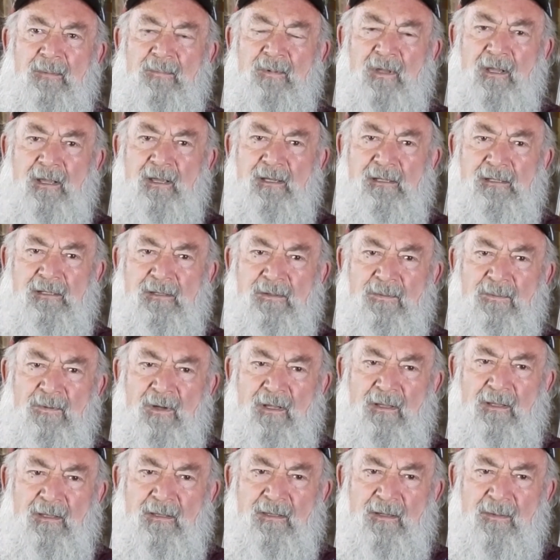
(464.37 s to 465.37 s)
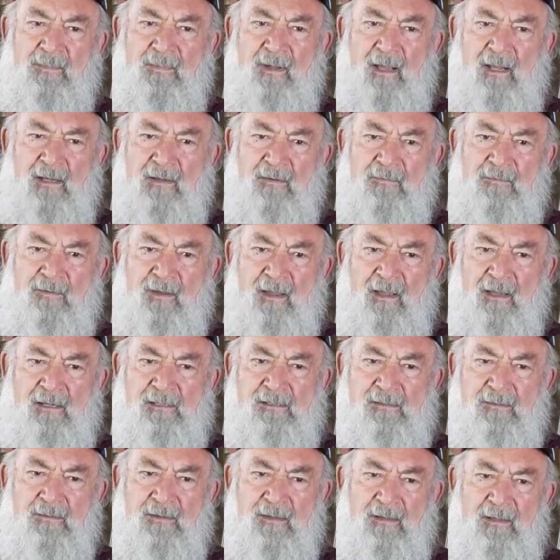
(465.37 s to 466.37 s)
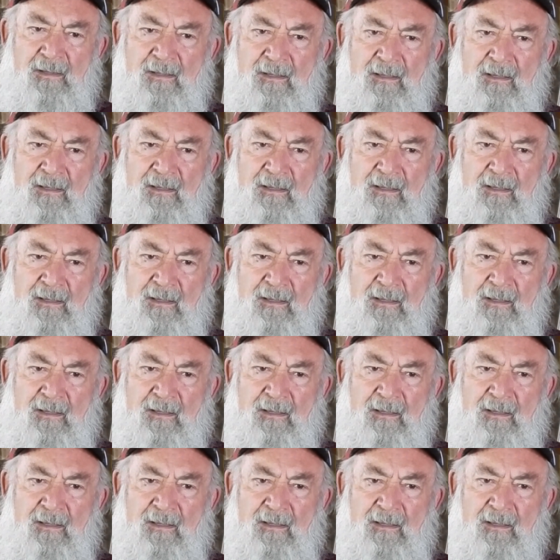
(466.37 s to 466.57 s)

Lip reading: because of the way that they're manufactured.